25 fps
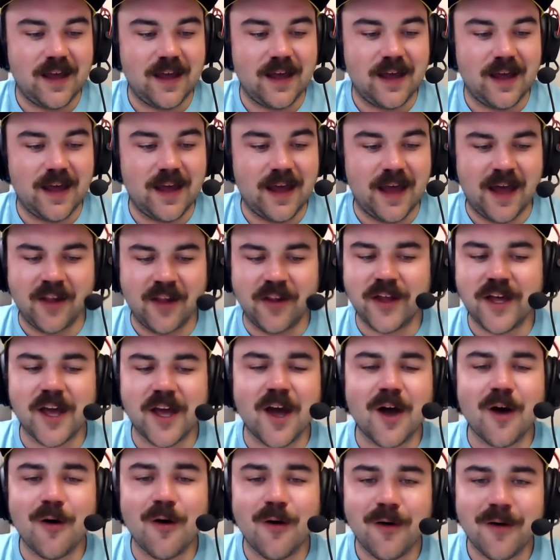
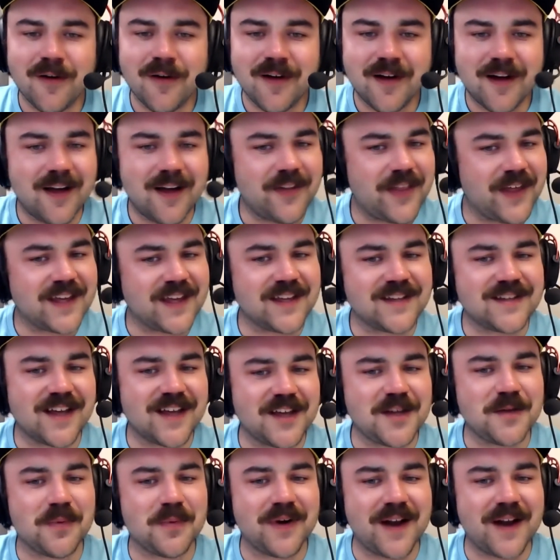Elio, I think is how
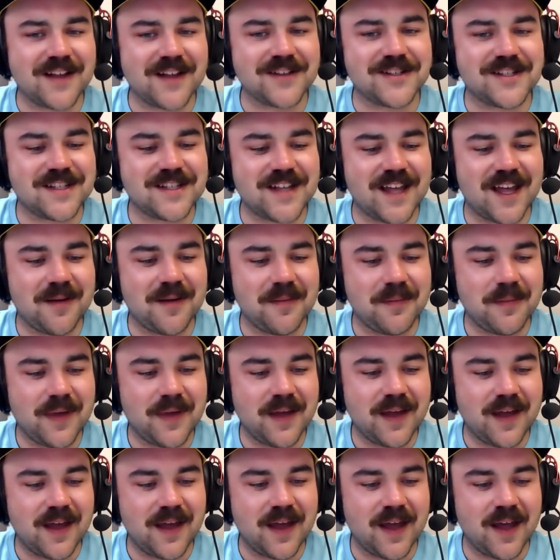you pronounce his name.
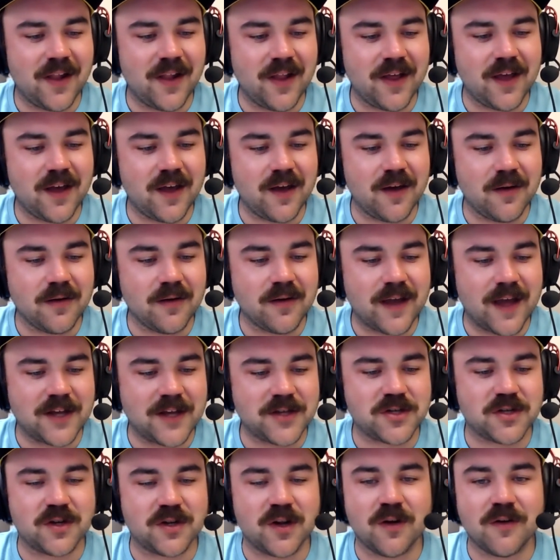Elio
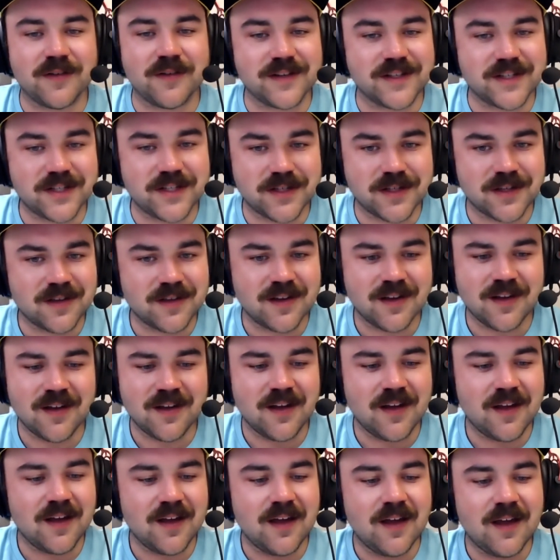Castanovas.
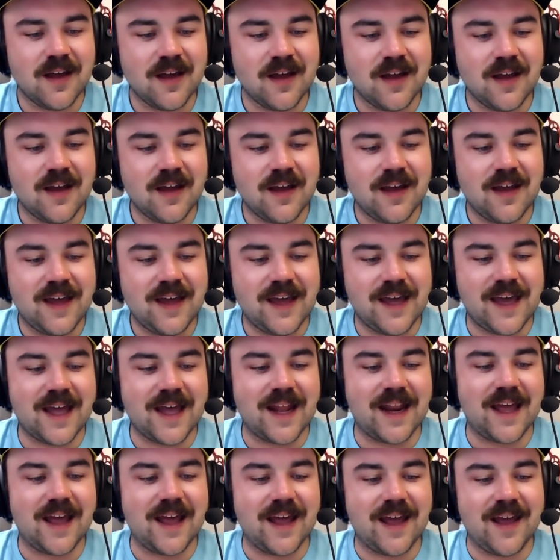He
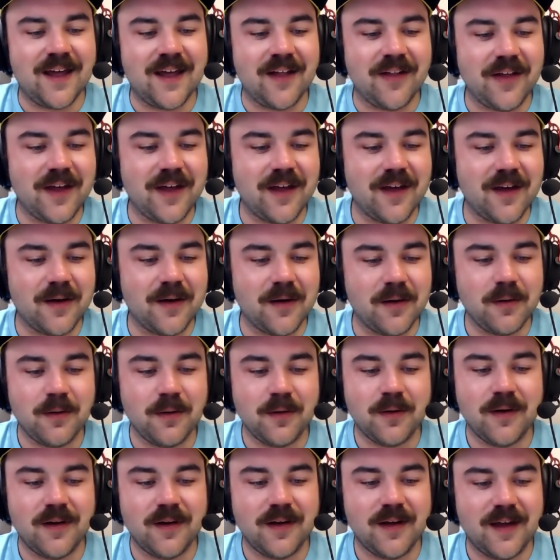had Elio
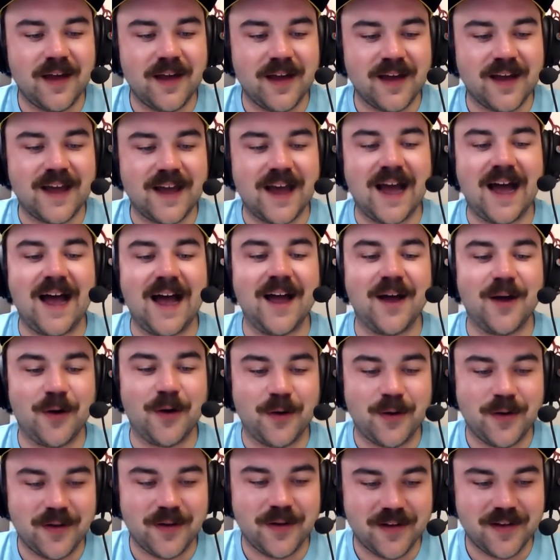and
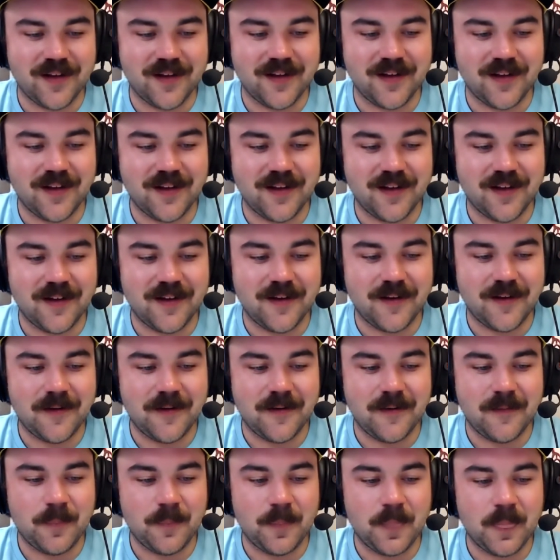Kyle
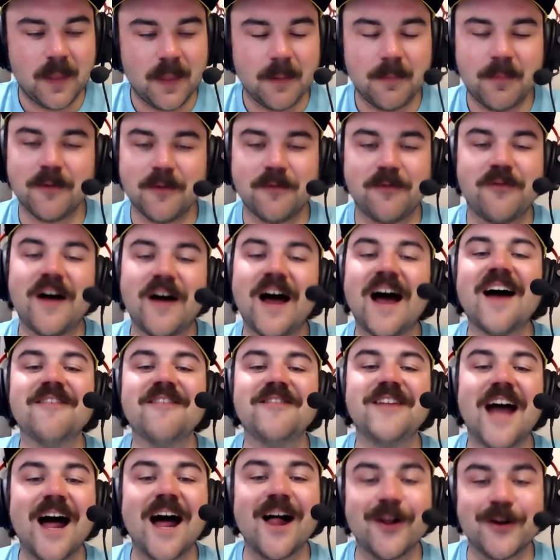put
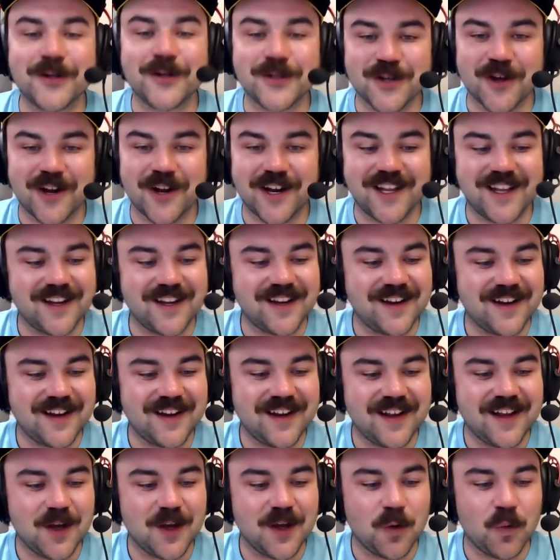$5 on it.
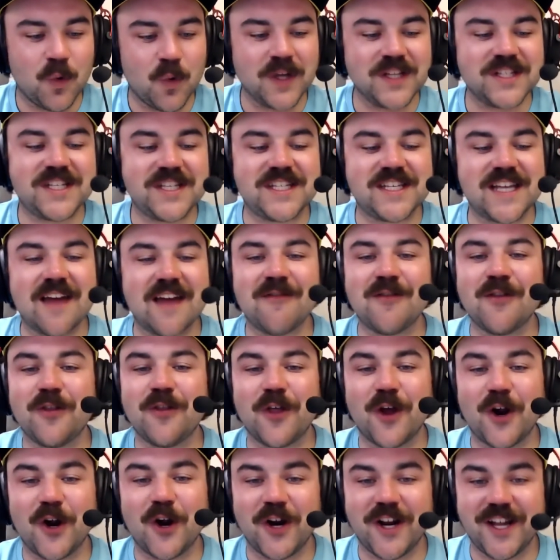Won
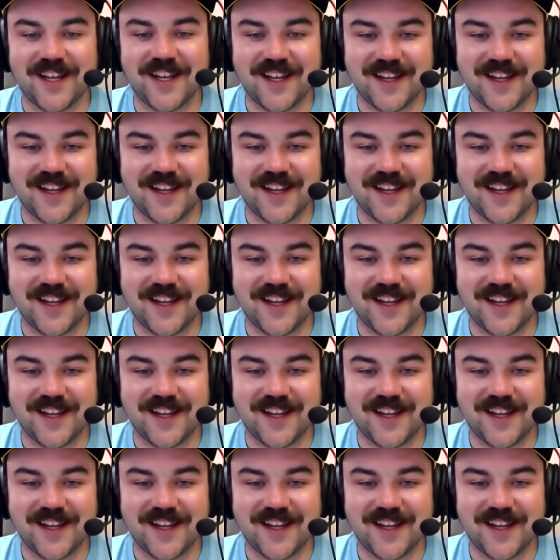730.